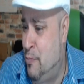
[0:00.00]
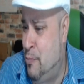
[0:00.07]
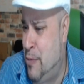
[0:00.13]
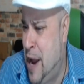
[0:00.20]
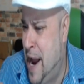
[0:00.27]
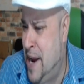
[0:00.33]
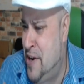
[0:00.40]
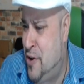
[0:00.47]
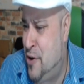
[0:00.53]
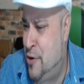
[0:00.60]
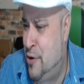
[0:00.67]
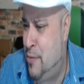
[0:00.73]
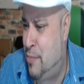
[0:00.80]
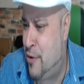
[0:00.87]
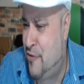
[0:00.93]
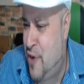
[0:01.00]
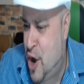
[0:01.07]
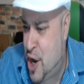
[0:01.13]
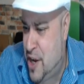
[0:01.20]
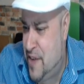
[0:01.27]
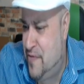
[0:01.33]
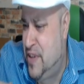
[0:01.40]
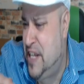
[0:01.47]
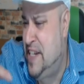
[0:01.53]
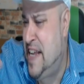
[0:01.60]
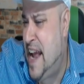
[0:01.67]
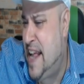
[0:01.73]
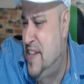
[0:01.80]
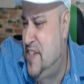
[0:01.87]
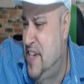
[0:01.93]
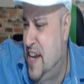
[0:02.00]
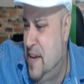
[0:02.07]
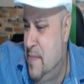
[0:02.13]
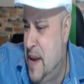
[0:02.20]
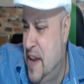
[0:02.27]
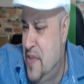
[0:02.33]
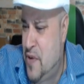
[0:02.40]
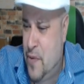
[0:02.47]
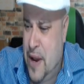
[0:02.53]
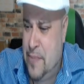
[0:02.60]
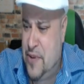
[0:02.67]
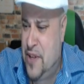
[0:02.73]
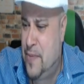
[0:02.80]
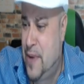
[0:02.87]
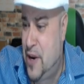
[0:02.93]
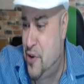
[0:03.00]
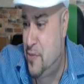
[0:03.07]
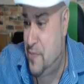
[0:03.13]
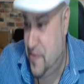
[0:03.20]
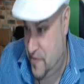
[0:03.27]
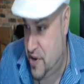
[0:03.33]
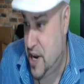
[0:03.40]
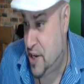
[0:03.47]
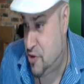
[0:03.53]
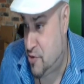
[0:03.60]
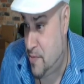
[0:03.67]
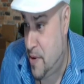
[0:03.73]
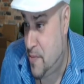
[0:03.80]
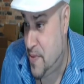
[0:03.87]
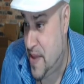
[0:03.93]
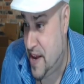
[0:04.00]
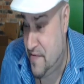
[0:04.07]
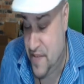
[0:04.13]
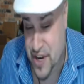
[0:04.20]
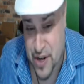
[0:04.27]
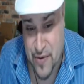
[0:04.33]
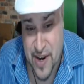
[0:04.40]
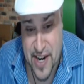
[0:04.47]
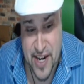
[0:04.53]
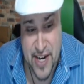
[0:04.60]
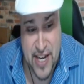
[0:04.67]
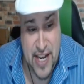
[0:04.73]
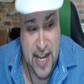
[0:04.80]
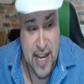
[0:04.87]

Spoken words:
guy and girl provocatively dancing and making their way up to the bedroom? If you guys remember that video I did.